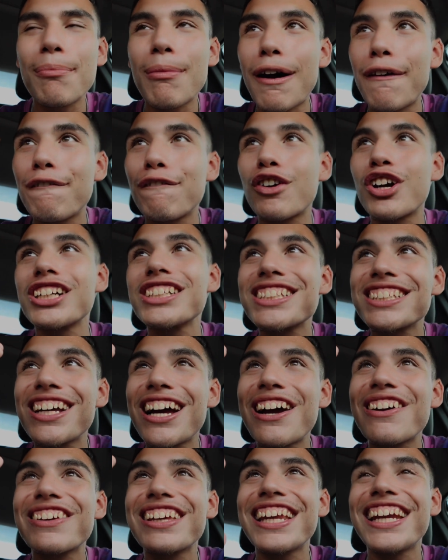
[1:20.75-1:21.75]
My first
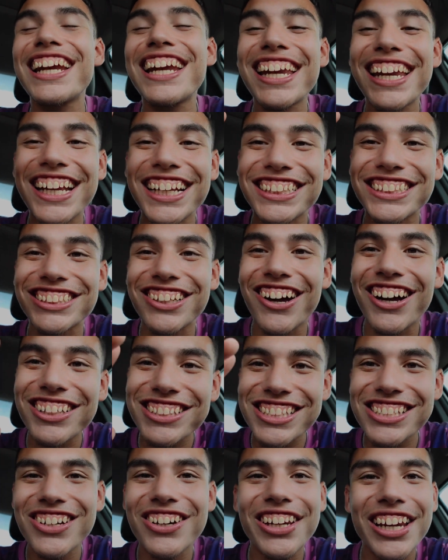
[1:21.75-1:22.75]
time getting an
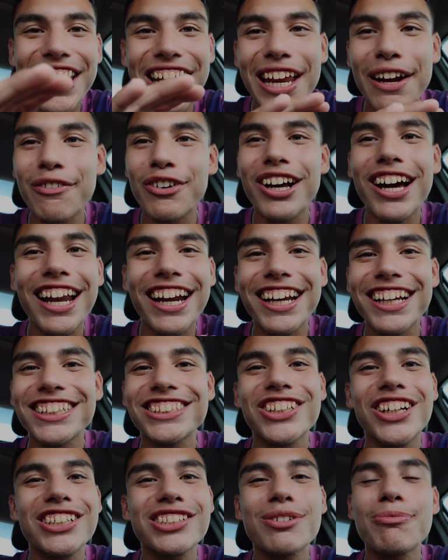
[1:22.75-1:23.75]
exhaust done. I never got an
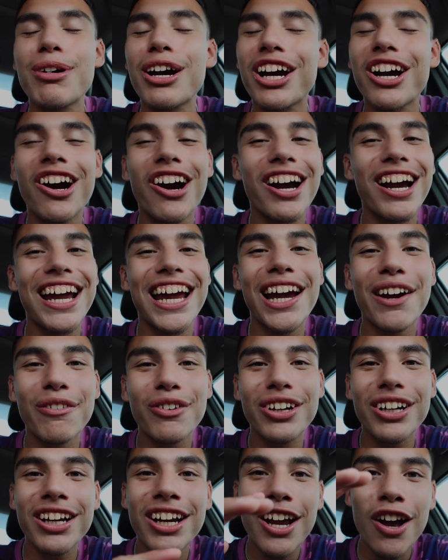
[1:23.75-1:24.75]
exhaust on my car
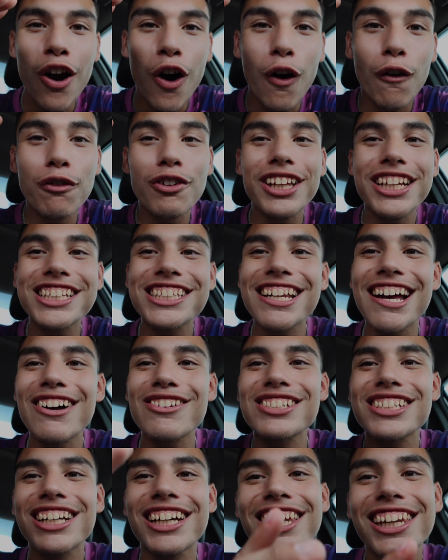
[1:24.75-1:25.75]
ever. Hopefully it
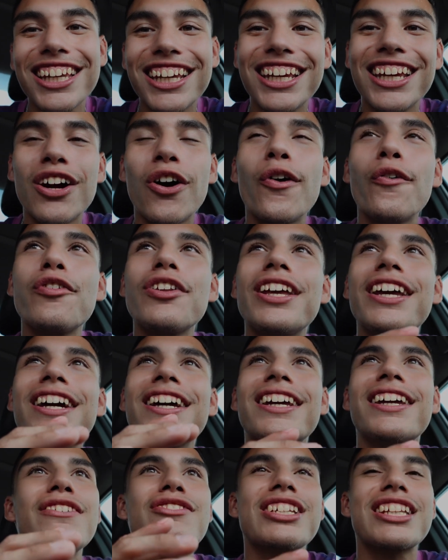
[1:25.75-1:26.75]
sounds clean. Hopefully
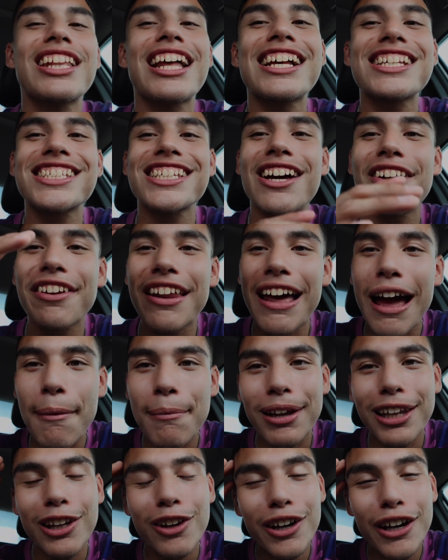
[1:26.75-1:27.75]
it gives it that sound that I've
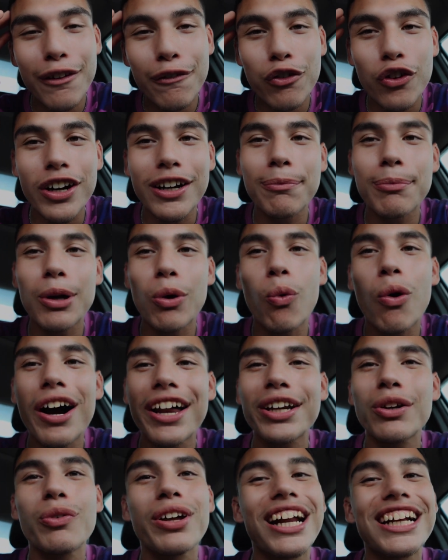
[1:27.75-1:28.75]
been looking for and been
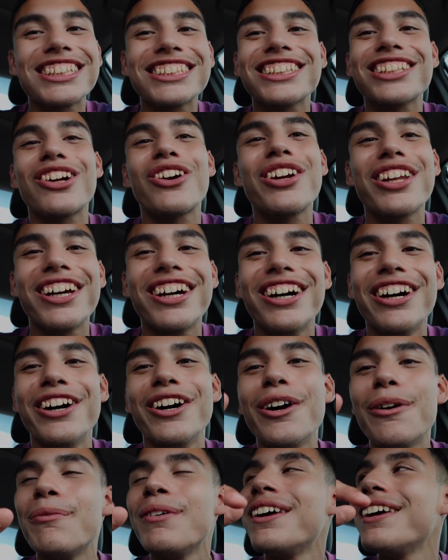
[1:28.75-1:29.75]
wanting when I start it
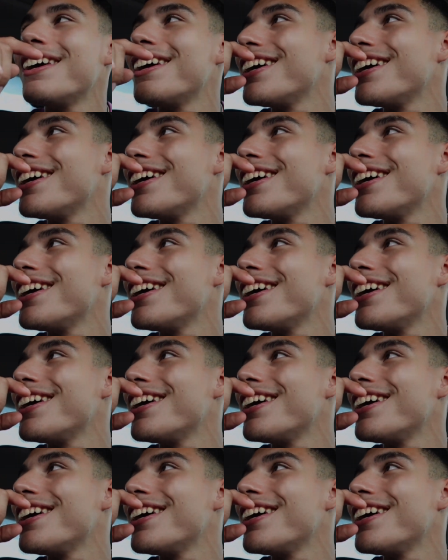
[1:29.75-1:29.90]
up.